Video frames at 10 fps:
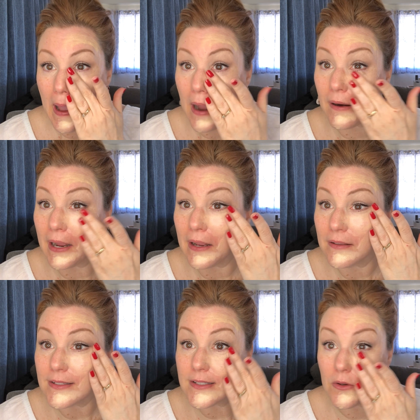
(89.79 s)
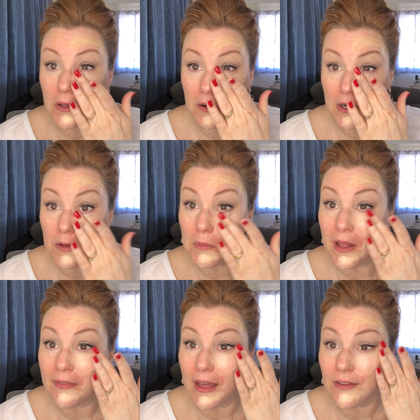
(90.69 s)
All right, so you're gonna
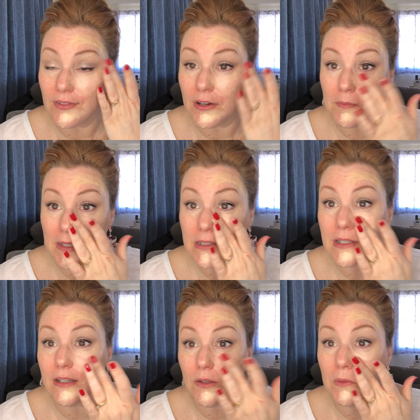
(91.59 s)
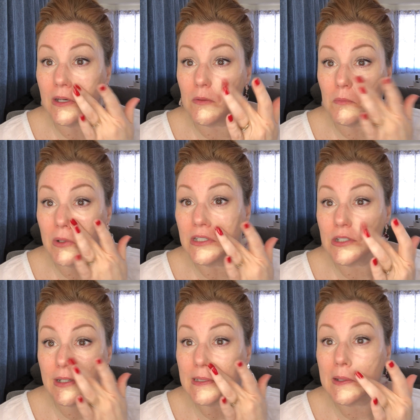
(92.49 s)
apply that very much like you would a
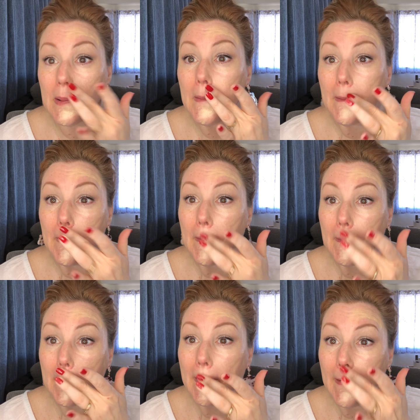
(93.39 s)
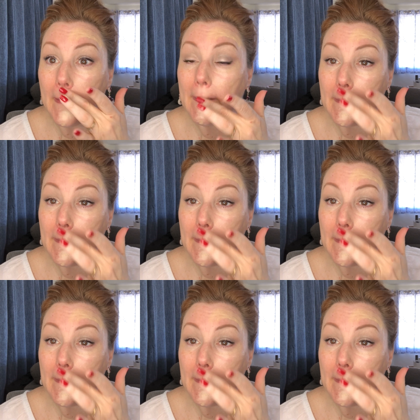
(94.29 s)
moisturizer, okay?